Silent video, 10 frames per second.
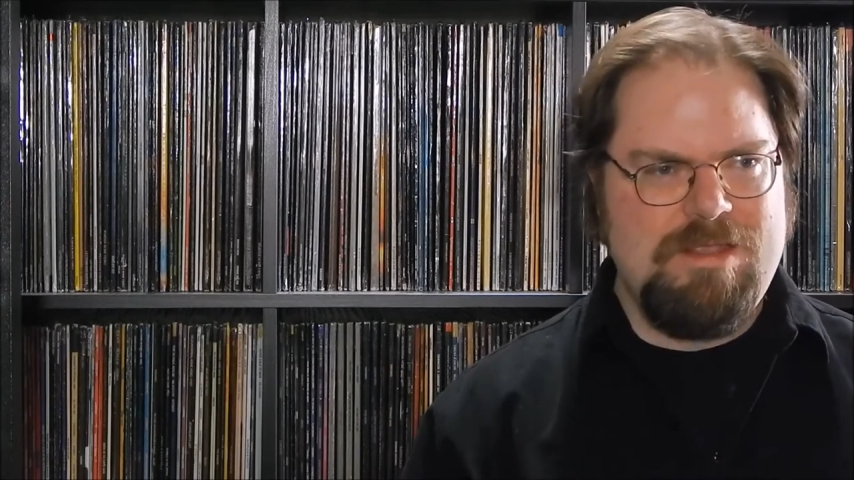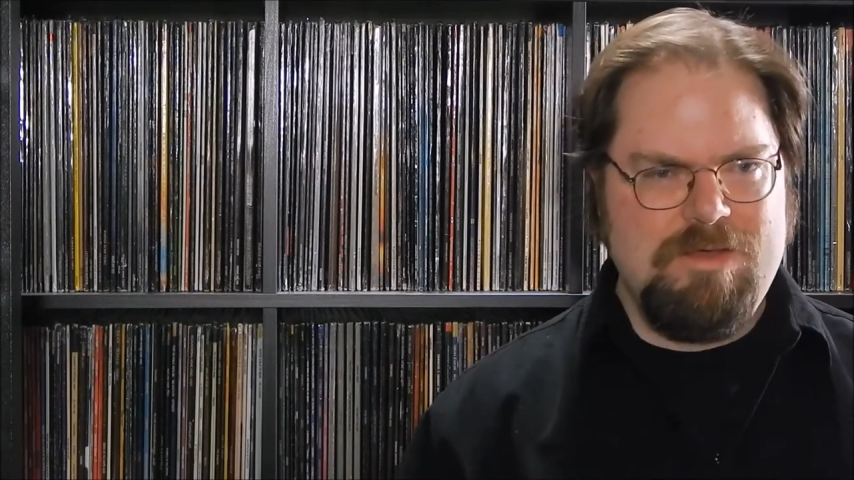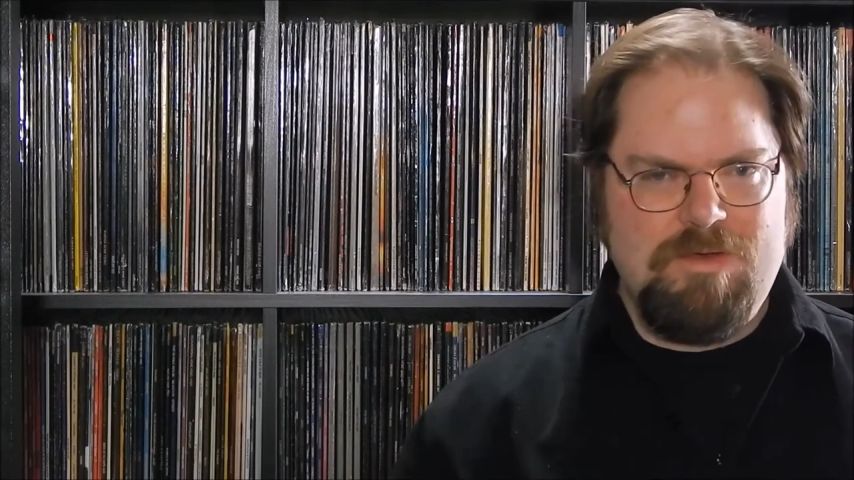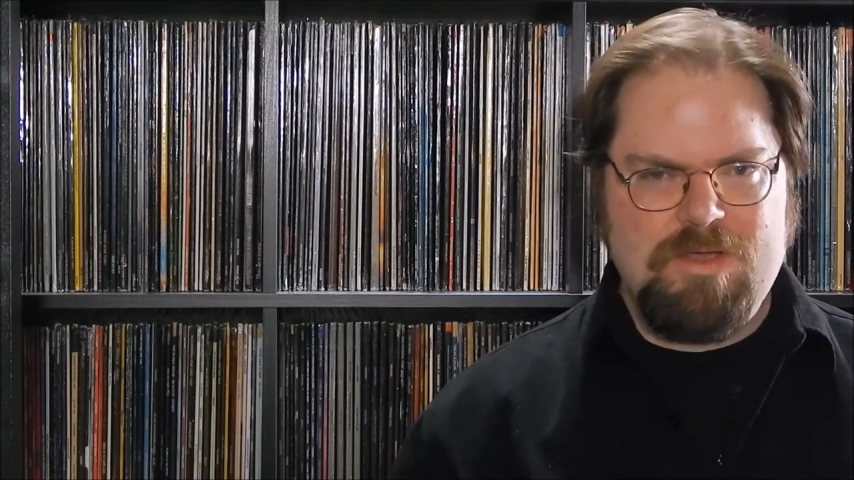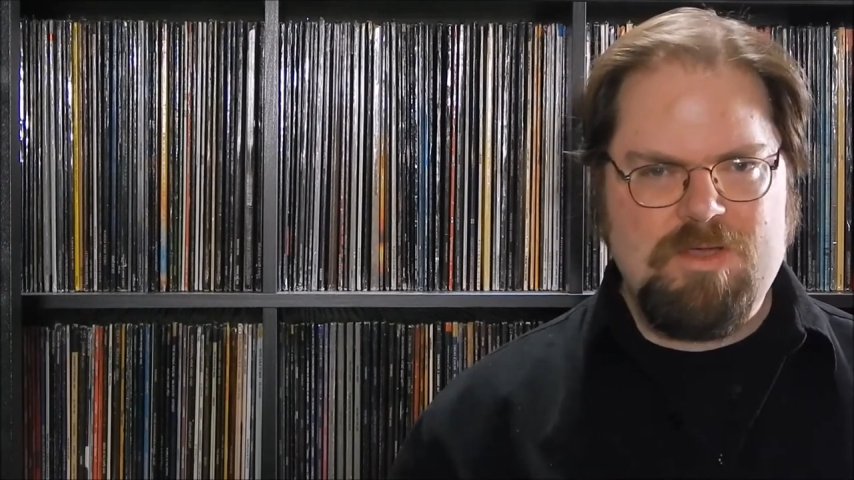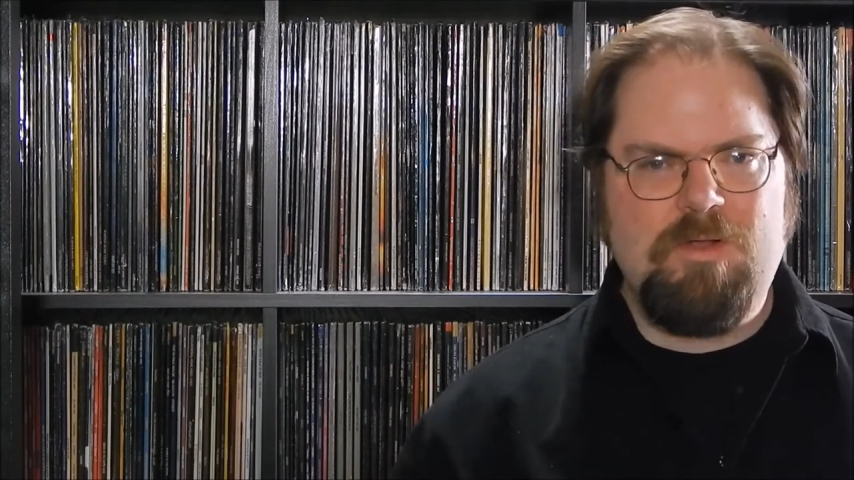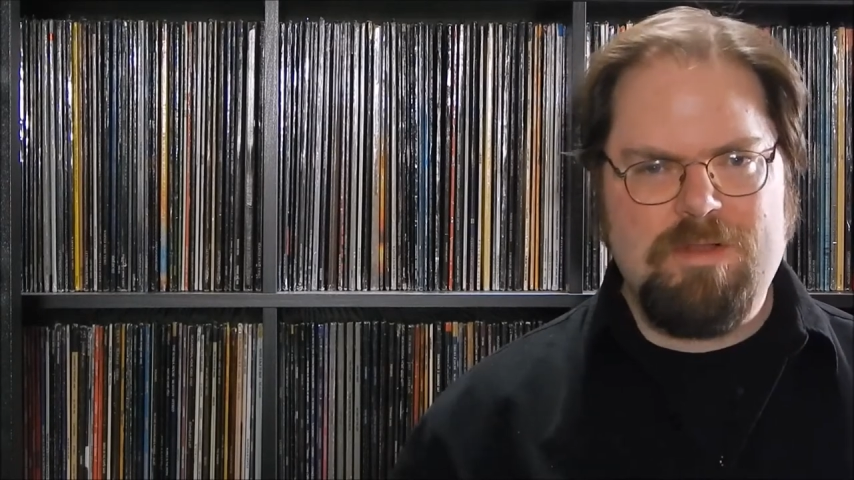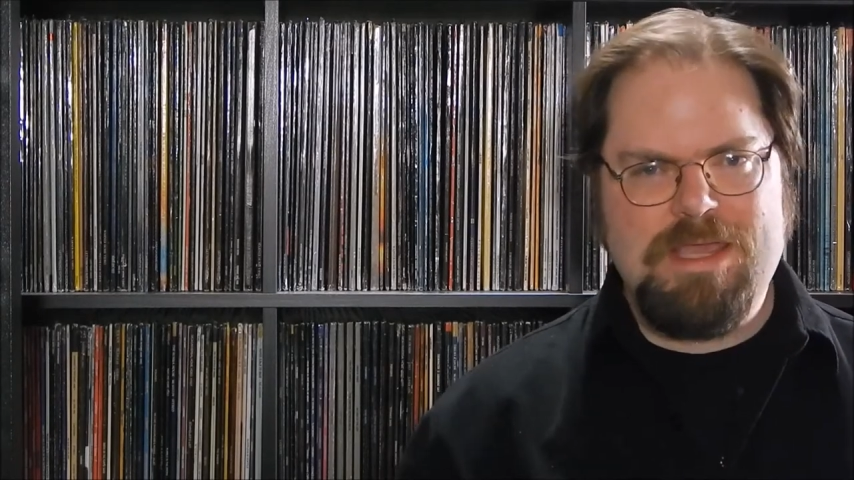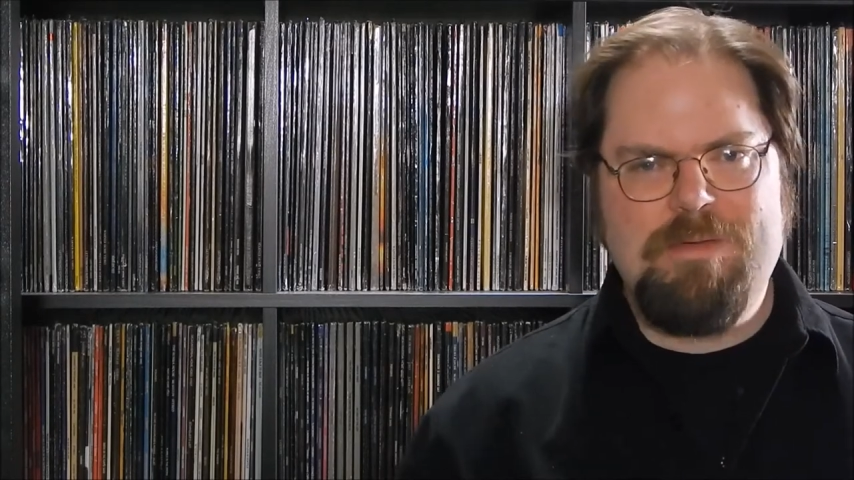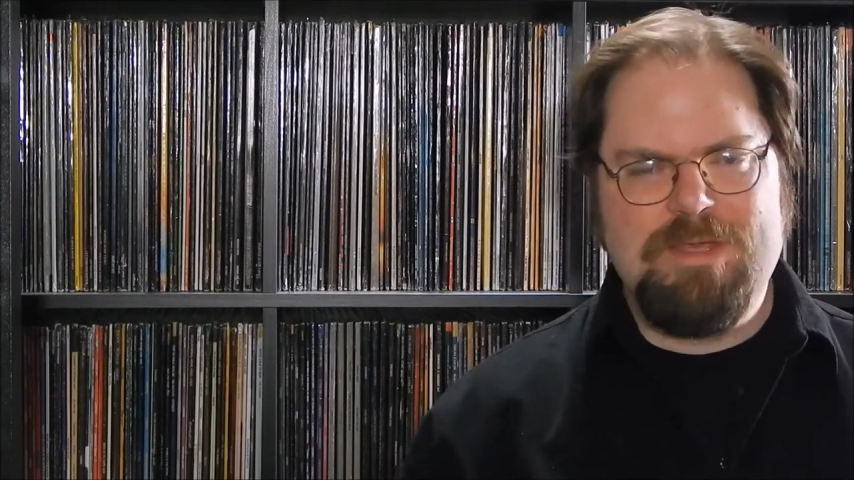you know,
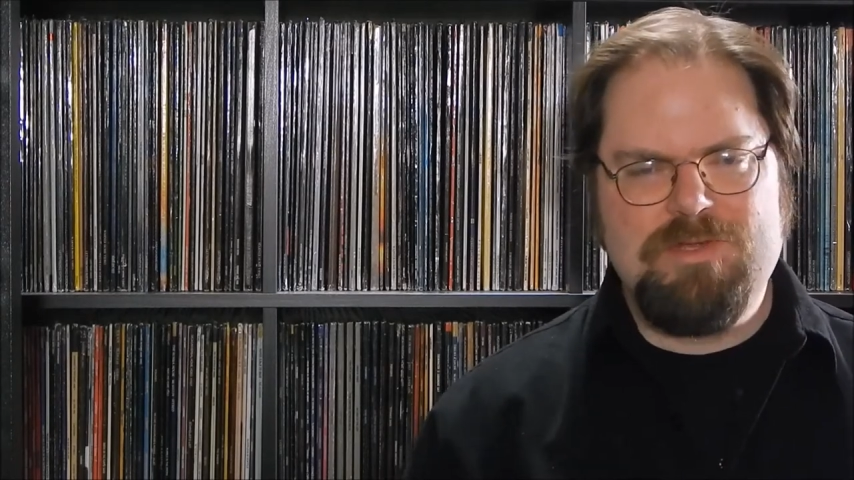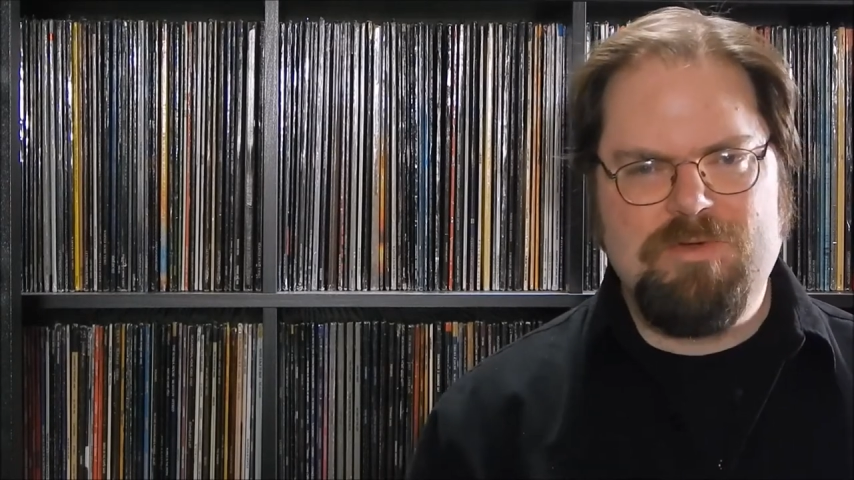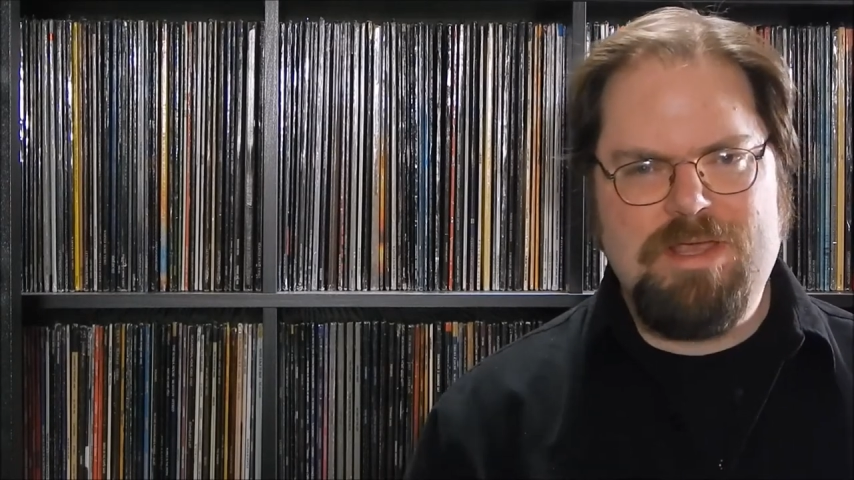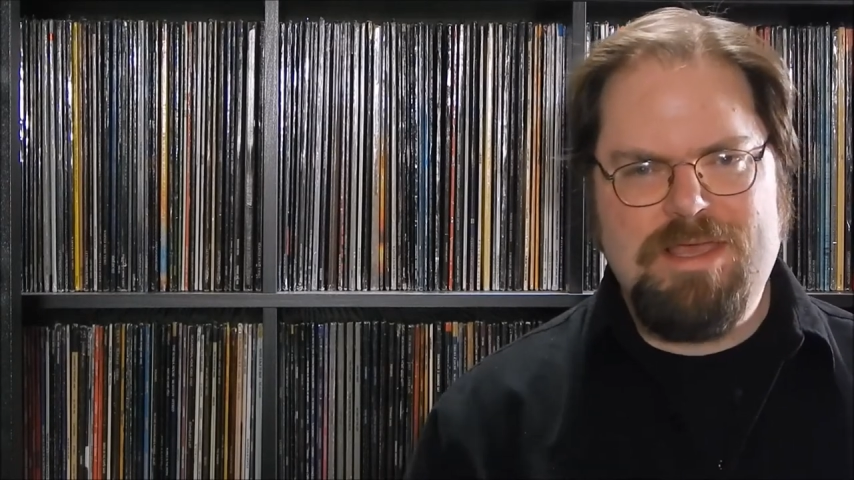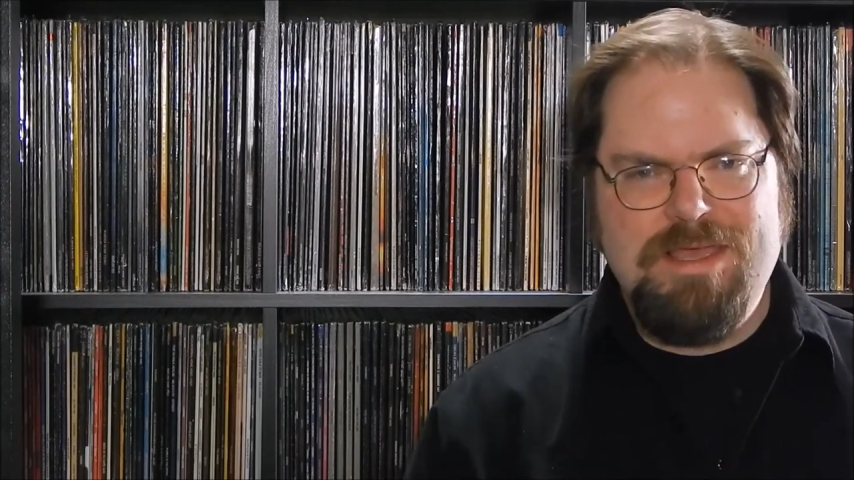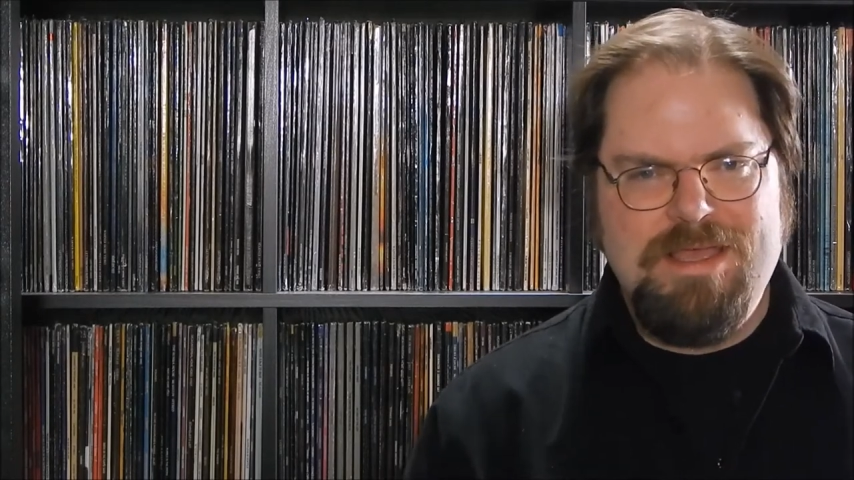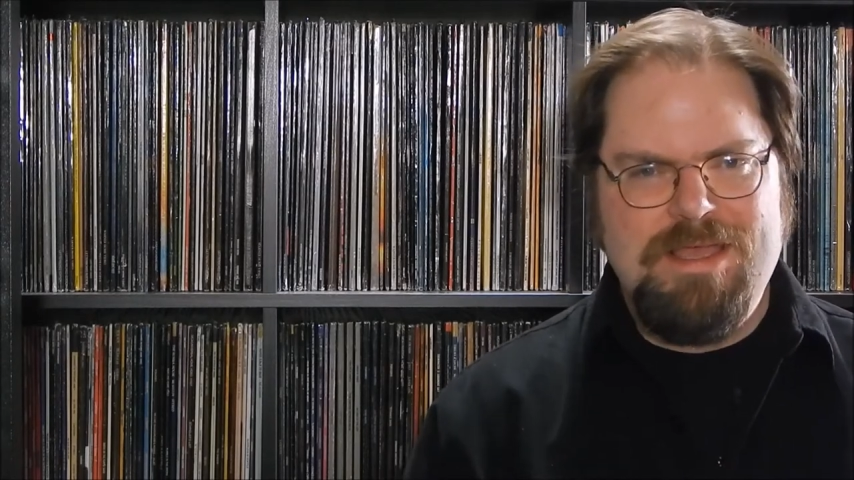occult imagery